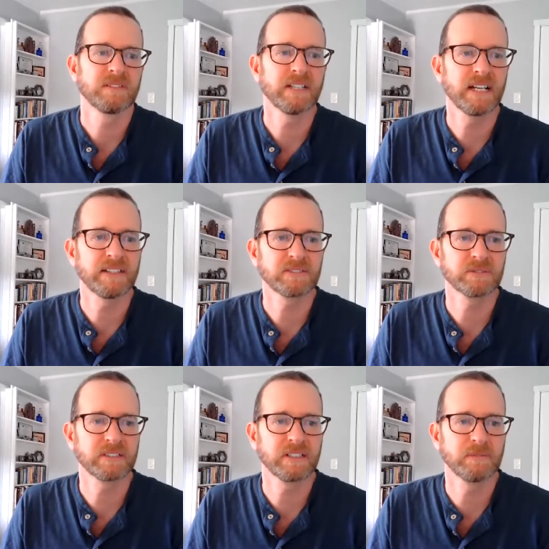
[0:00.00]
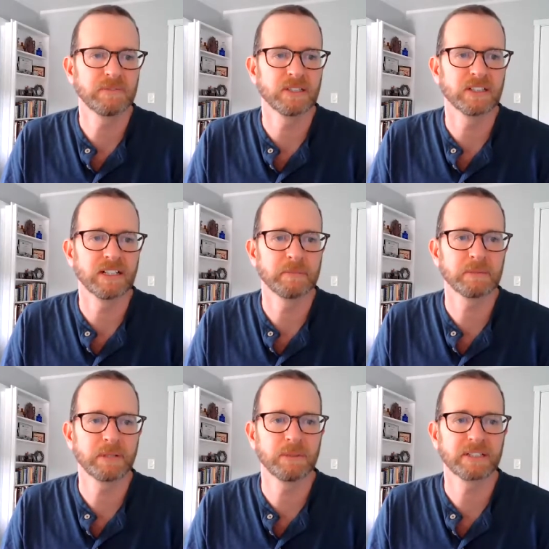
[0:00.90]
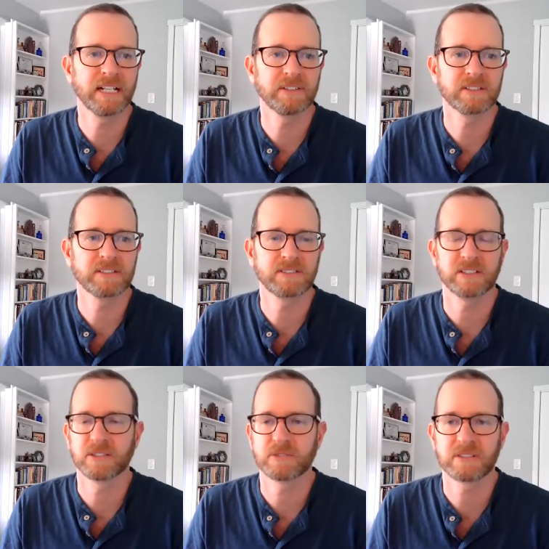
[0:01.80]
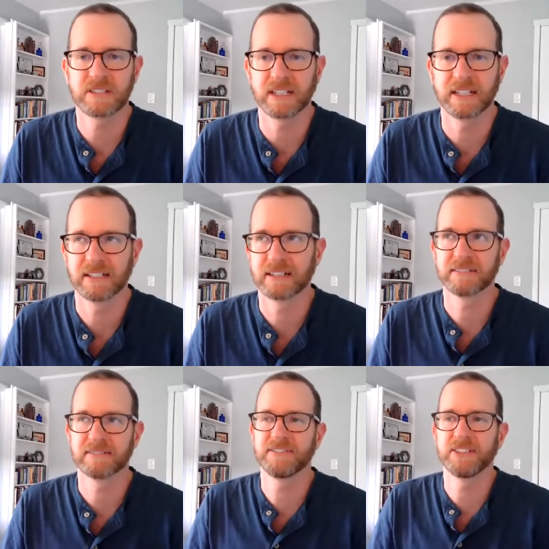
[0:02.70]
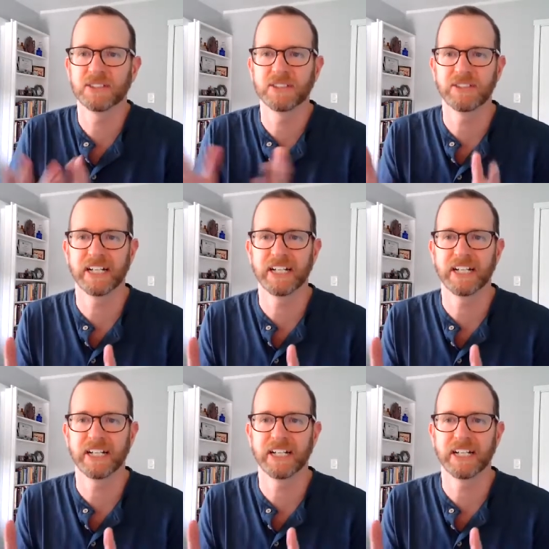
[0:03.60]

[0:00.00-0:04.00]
Yeah, that's really helpful. I mean, public health is such an interesting field.